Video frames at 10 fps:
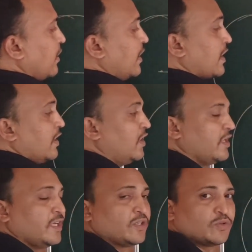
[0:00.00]

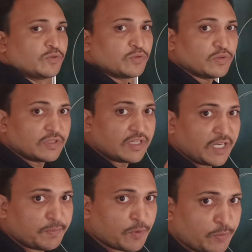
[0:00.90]
according to
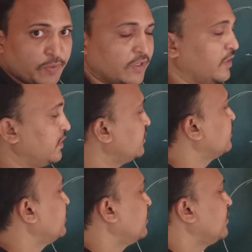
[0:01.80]
three
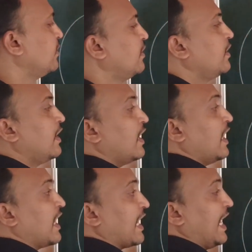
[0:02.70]
properties,
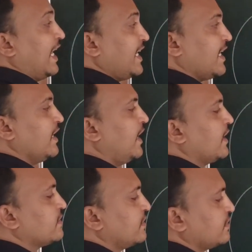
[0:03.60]
a radical
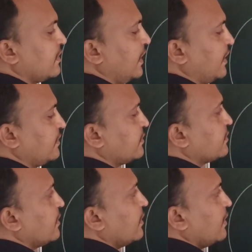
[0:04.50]
axis
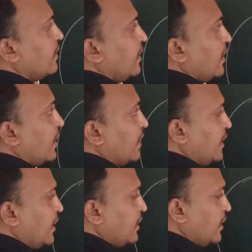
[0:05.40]
is
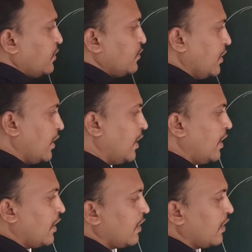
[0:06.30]
nearer to the